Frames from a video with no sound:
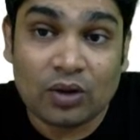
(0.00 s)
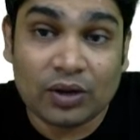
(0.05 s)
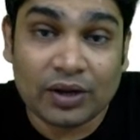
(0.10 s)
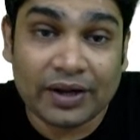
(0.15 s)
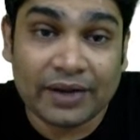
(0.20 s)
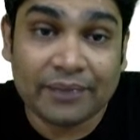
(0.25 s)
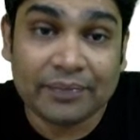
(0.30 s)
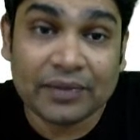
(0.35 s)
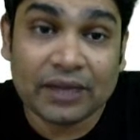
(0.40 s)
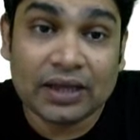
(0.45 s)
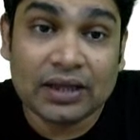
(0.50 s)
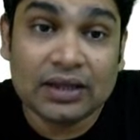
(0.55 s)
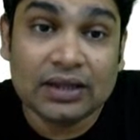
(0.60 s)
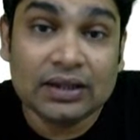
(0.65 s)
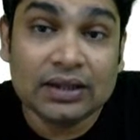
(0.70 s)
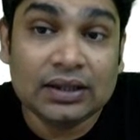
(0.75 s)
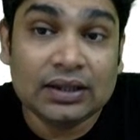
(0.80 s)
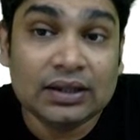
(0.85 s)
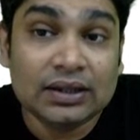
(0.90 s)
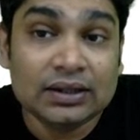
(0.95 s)
Okay.
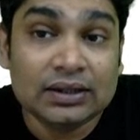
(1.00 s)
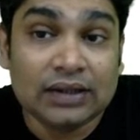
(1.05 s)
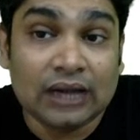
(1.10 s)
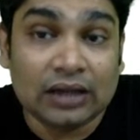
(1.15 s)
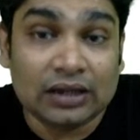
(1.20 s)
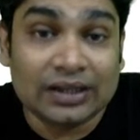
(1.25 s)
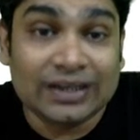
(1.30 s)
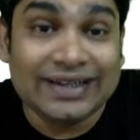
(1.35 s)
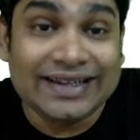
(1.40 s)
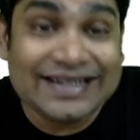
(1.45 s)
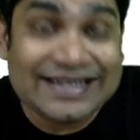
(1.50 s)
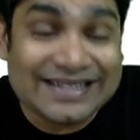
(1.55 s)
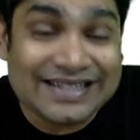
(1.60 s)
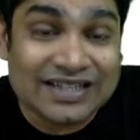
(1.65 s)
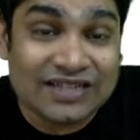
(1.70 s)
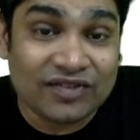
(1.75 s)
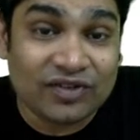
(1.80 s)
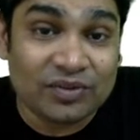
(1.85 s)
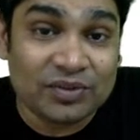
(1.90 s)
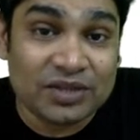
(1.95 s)
Now, the
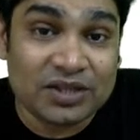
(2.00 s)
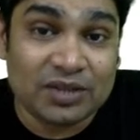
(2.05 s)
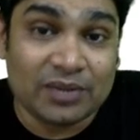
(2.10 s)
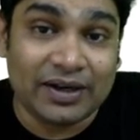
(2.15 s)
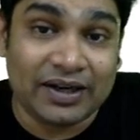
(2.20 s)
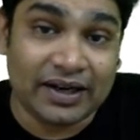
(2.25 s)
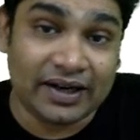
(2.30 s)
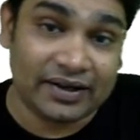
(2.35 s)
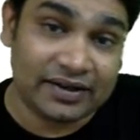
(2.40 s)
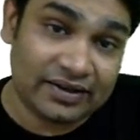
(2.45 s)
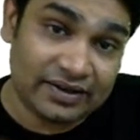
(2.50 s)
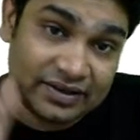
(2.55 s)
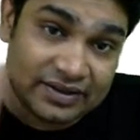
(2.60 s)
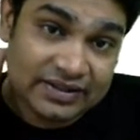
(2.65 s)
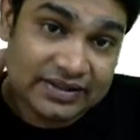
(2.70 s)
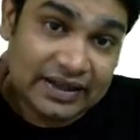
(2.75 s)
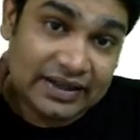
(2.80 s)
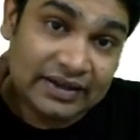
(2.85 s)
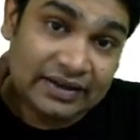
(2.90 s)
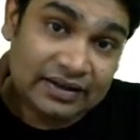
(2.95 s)
distance from the geometric
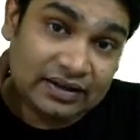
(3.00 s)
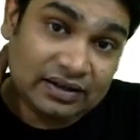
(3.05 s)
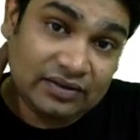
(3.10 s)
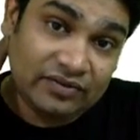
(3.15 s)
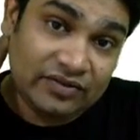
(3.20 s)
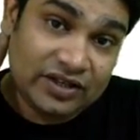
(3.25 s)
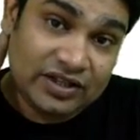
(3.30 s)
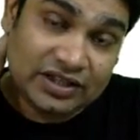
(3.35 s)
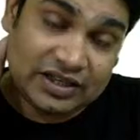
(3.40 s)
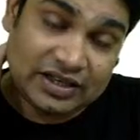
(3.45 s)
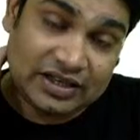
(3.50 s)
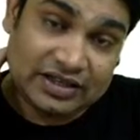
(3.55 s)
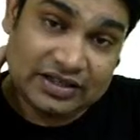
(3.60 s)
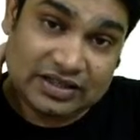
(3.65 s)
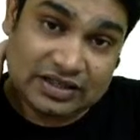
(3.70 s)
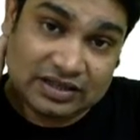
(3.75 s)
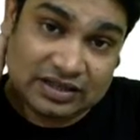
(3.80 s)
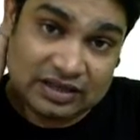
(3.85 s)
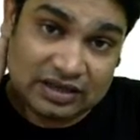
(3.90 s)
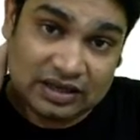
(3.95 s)
center, which
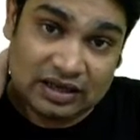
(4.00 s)
is,